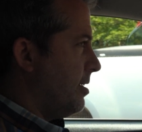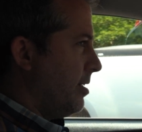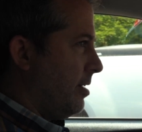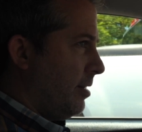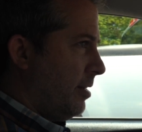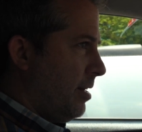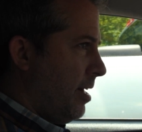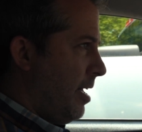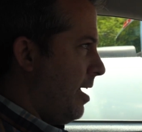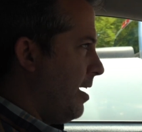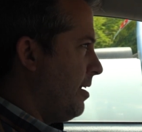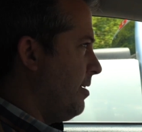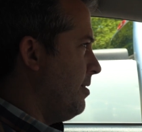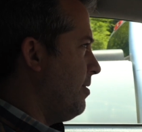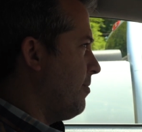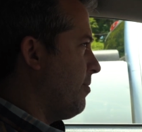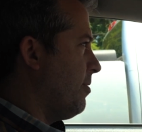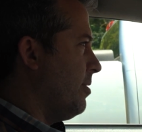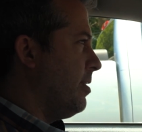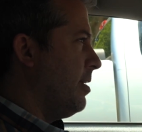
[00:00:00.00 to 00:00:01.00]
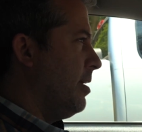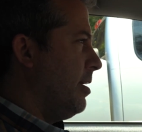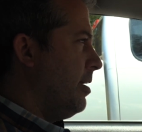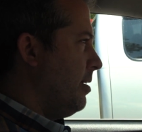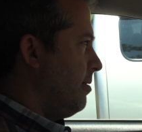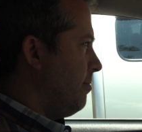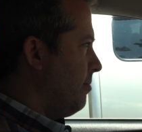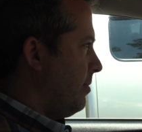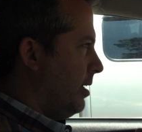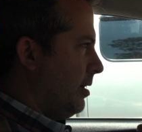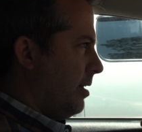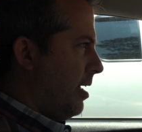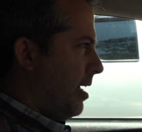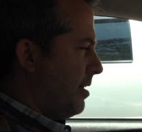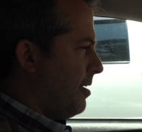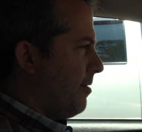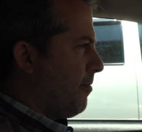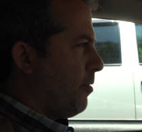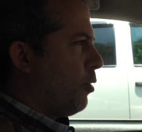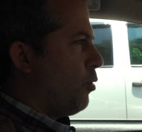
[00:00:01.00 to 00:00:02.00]
in a lot of different, a lot
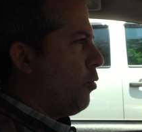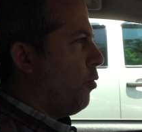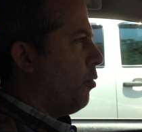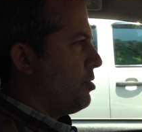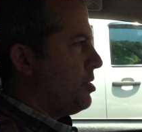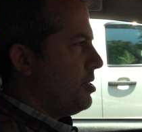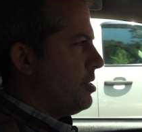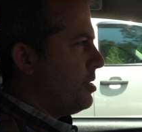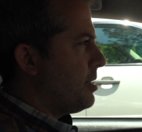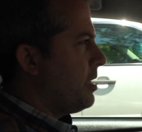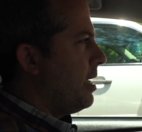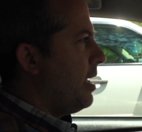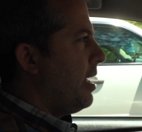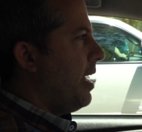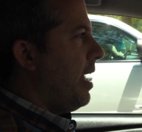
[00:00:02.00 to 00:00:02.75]
of different courses.